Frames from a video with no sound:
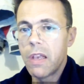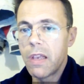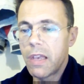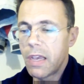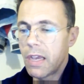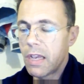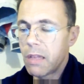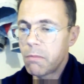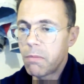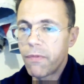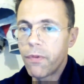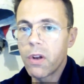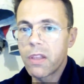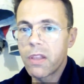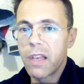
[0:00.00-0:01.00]
And
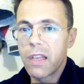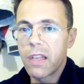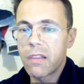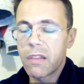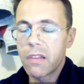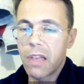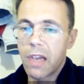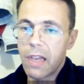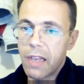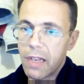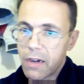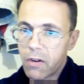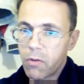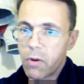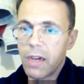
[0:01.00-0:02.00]
before that, I had
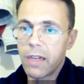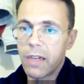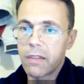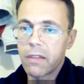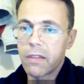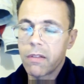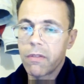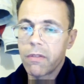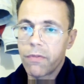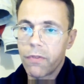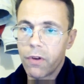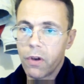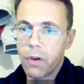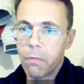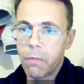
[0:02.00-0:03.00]
a ride
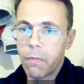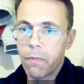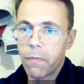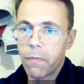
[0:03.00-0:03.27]
from